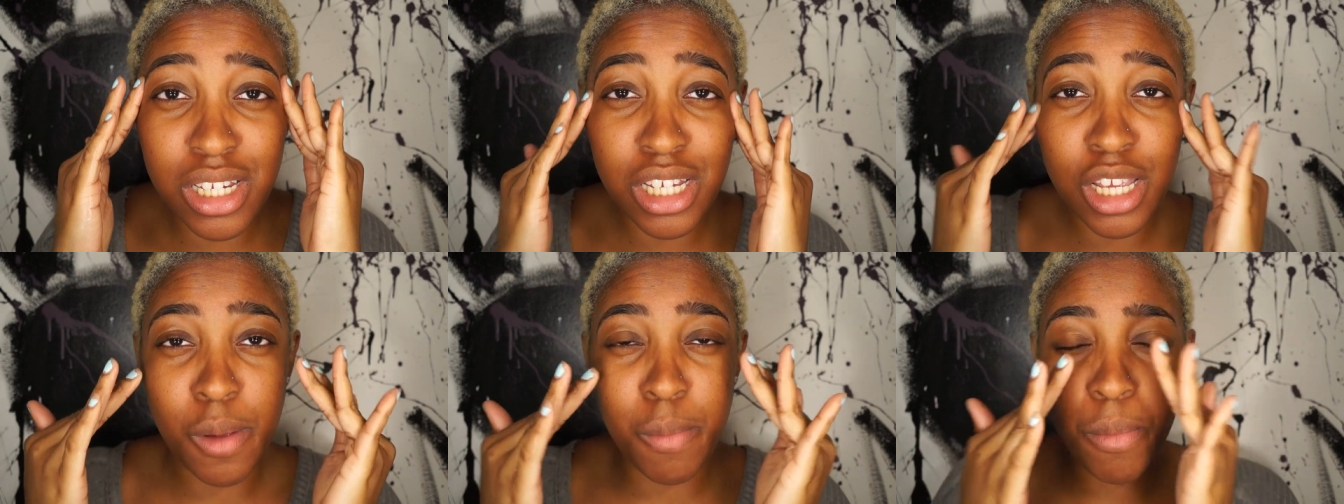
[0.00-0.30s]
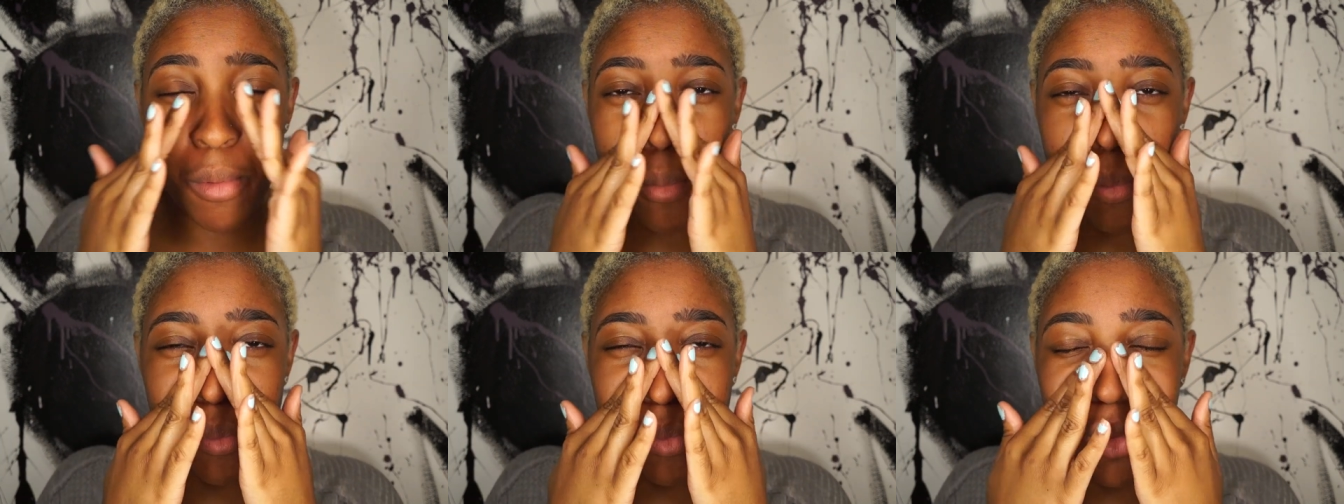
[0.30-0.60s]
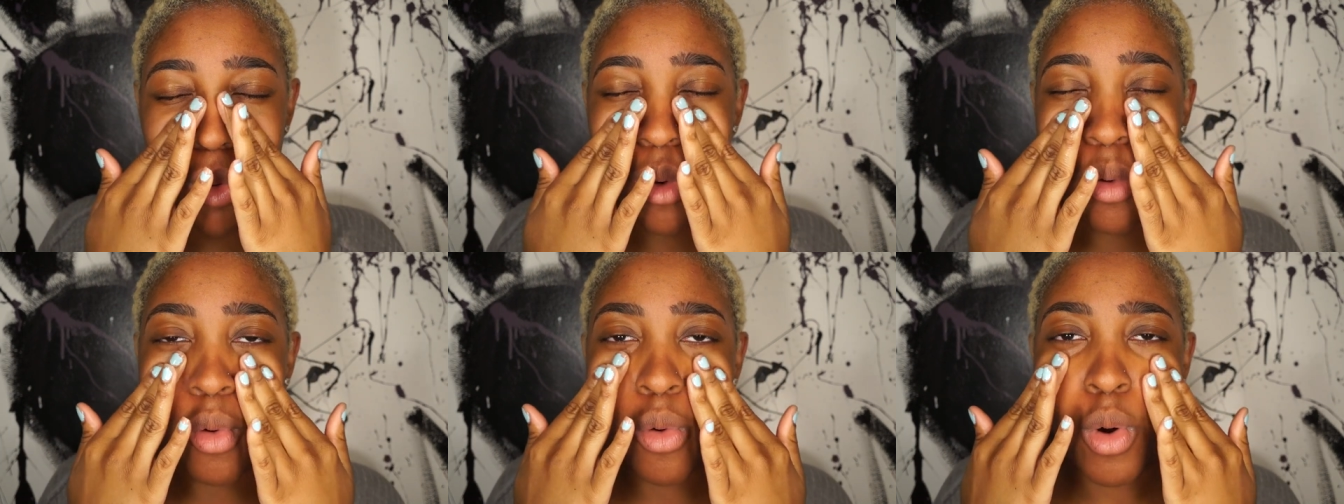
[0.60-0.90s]
deep
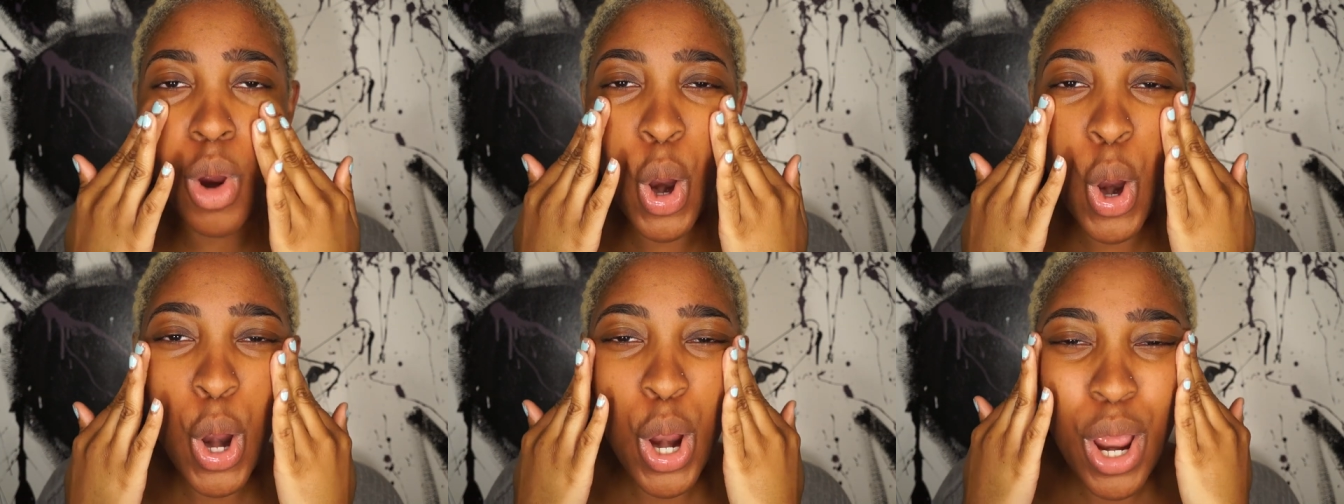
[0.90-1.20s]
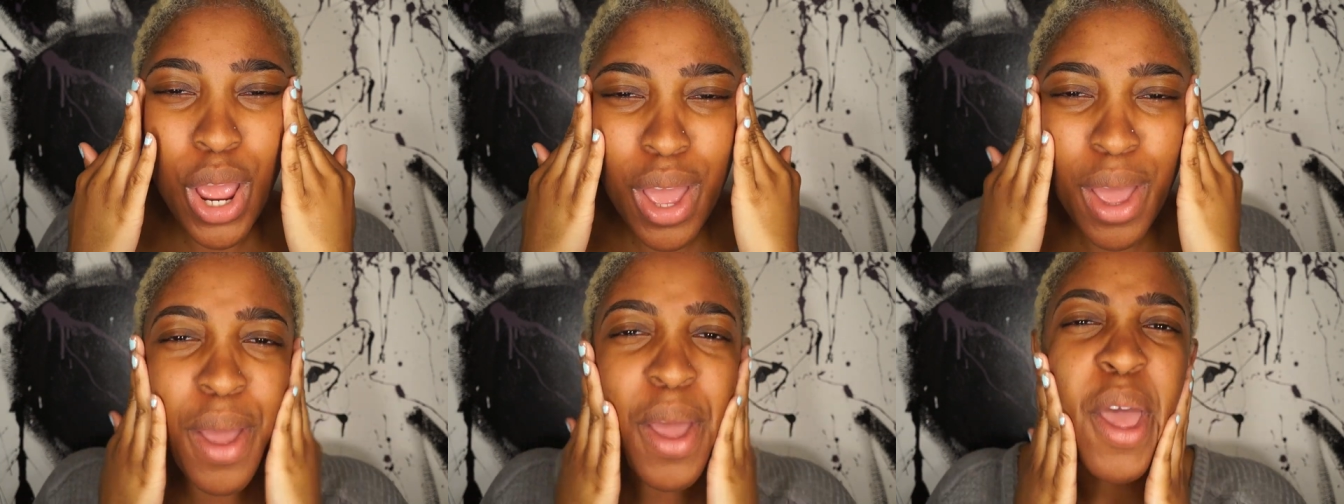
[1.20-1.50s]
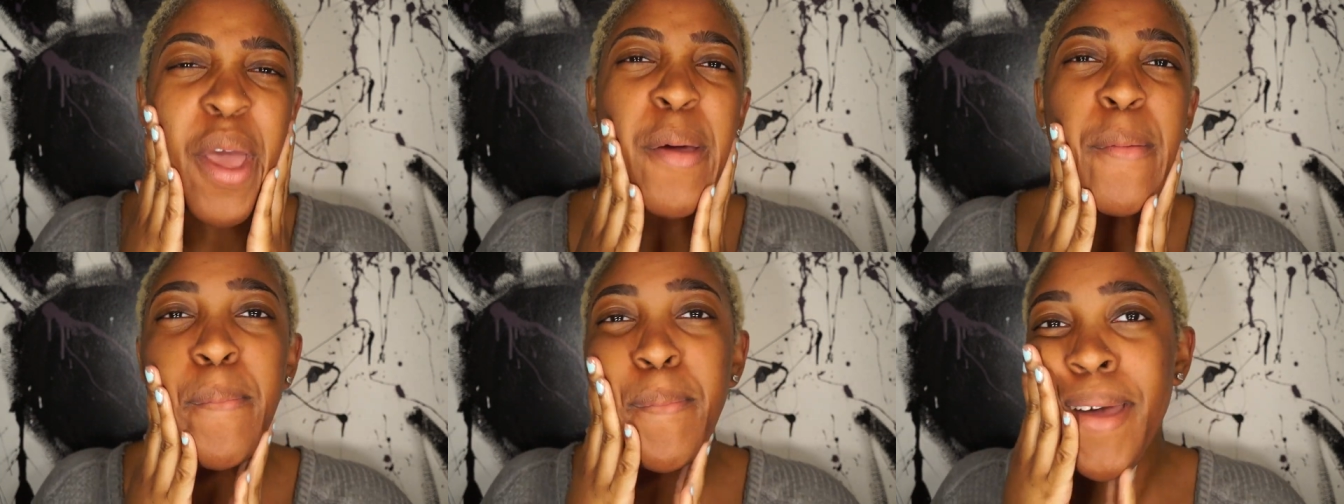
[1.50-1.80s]
pour
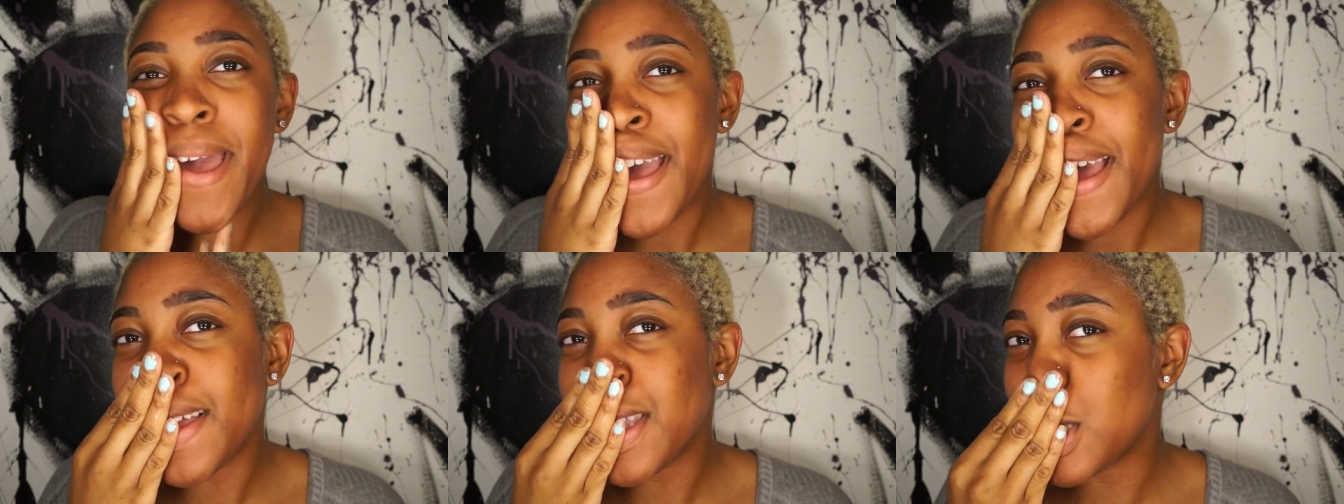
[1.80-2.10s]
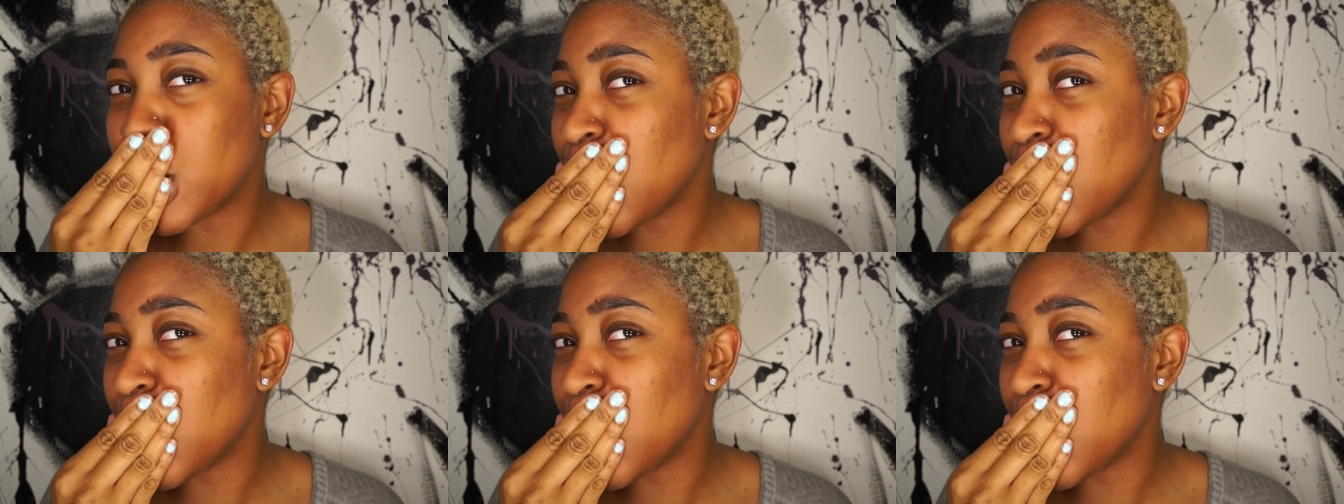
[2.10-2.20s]
mash.